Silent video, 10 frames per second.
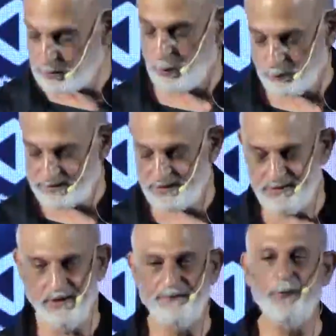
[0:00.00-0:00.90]
No,
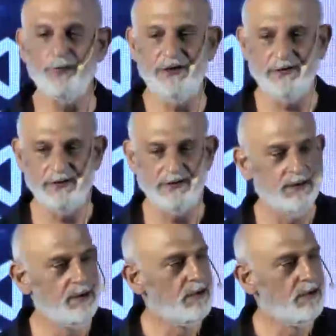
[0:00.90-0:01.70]
40 years.